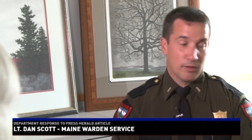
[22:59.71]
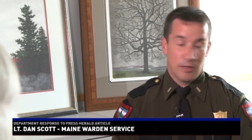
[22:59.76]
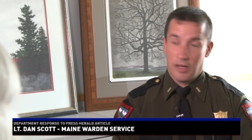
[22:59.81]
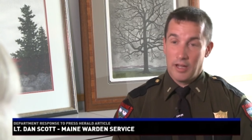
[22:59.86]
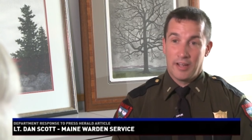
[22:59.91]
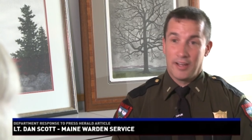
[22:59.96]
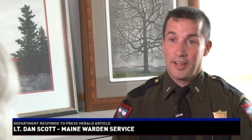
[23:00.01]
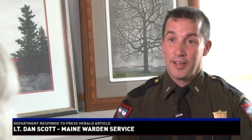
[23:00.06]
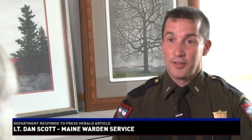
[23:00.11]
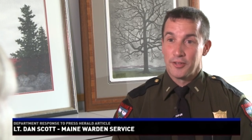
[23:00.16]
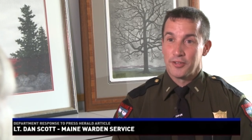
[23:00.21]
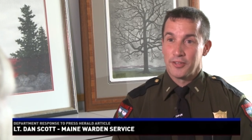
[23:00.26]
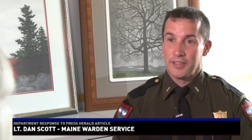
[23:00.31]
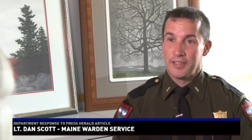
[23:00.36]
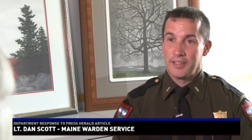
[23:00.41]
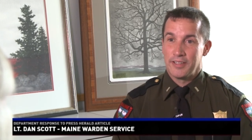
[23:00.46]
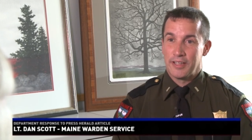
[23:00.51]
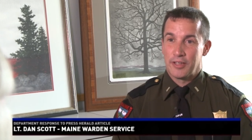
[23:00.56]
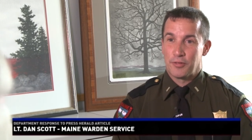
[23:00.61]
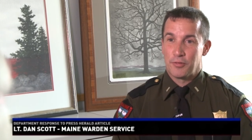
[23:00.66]
I, understand
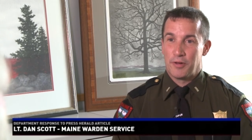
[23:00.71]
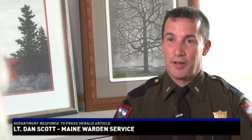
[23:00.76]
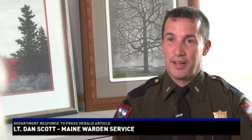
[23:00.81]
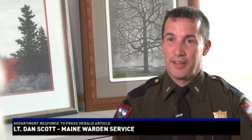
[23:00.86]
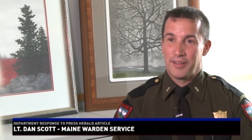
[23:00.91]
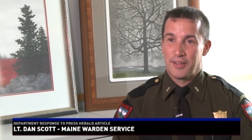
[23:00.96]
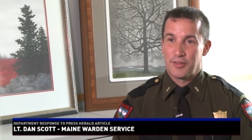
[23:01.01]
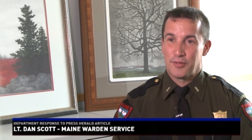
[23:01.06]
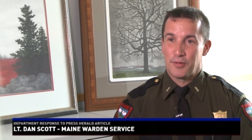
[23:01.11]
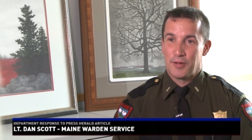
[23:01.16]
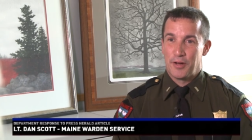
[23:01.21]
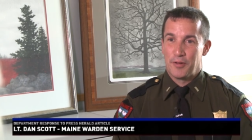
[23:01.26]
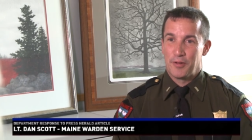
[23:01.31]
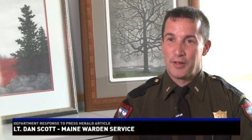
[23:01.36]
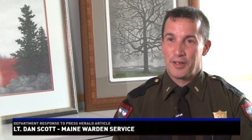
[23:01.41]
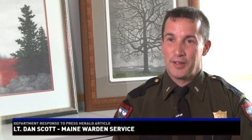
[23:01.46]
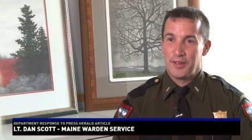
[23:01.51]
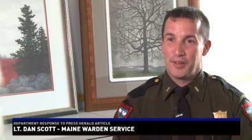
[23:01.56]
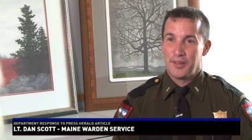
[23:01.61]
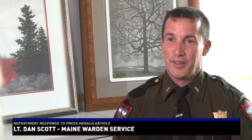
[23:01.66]
that. Uh, that's why. That's why we're
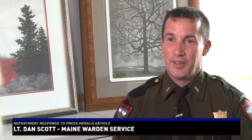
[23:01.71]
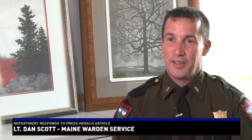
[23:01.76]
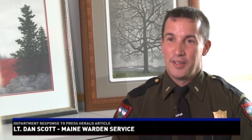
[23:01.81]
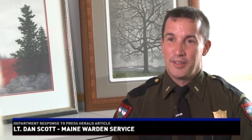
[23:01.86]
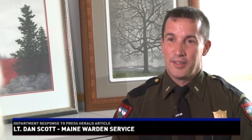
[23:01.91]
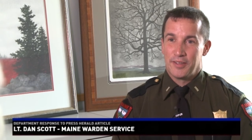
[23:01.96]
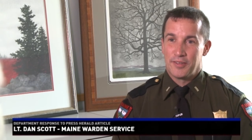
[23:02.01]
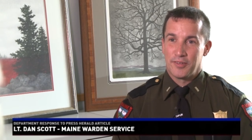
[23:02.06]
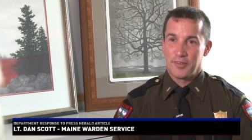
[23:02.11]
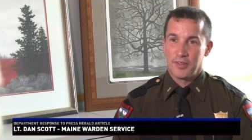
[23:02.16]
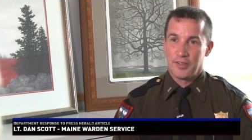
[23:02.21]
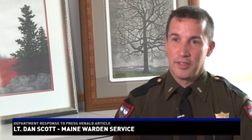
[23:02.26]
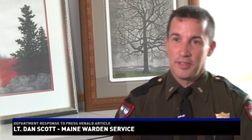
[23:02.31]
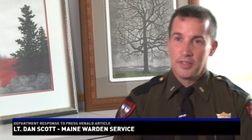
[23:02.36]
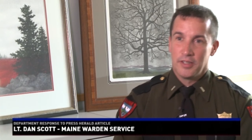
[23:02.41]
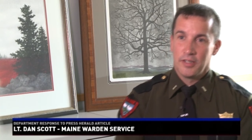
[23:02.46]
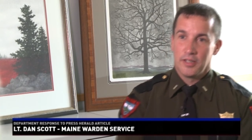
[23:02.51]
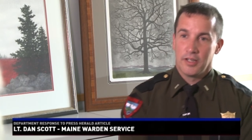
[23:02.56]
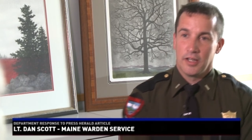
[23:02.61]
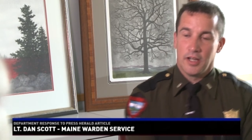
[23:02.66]
here. Back. Where's that's, her
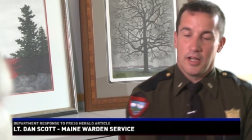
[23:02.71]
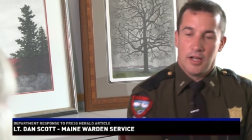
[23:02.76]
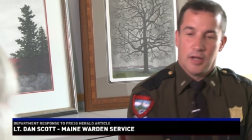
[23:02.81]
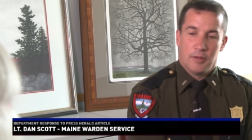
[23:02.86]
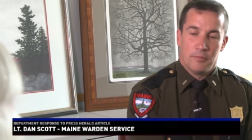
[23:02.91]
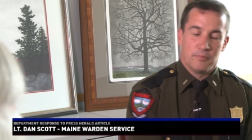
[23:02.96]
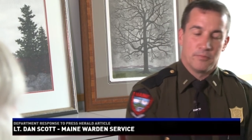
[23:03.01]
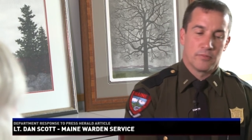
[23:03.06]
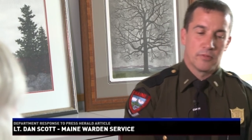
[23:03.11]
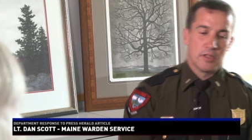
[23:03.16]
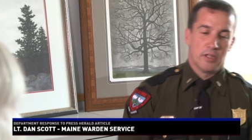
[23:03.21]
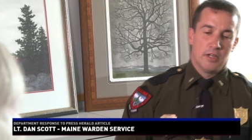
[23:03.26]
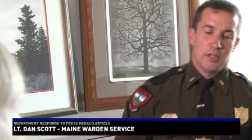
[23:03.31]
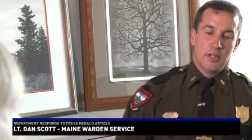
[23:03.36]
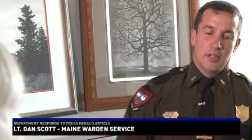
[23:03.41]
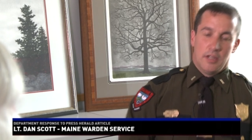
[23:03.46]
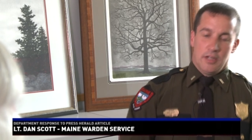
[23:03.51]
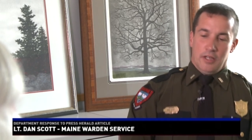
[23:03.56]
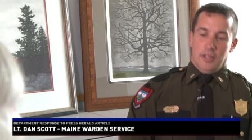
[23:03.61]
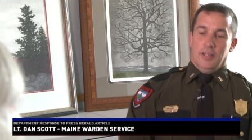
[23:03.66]
stuff? Um,
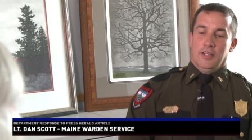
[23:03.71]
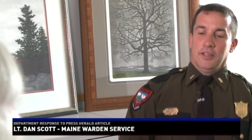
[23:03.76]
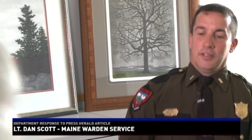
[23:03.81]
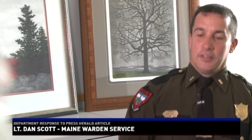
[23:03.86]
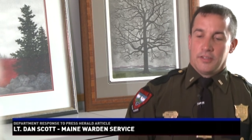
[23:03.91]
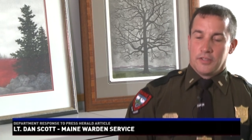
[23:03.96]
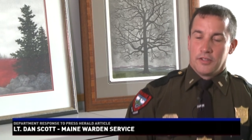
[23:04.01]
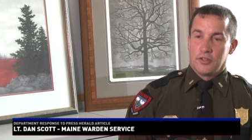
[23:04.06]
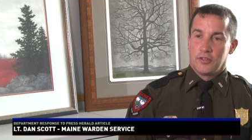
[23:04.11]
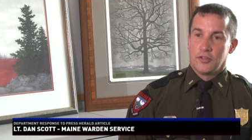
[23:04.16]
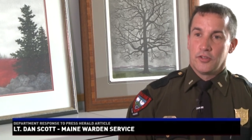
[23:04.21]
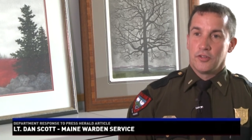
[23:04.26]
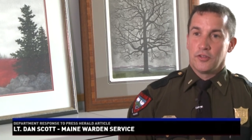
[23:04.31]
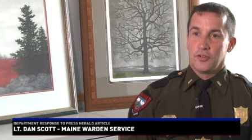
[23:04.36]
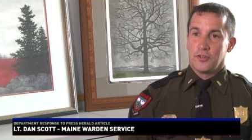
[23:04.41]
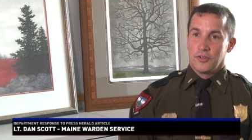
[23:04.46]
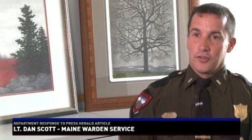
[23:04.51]
what happened there?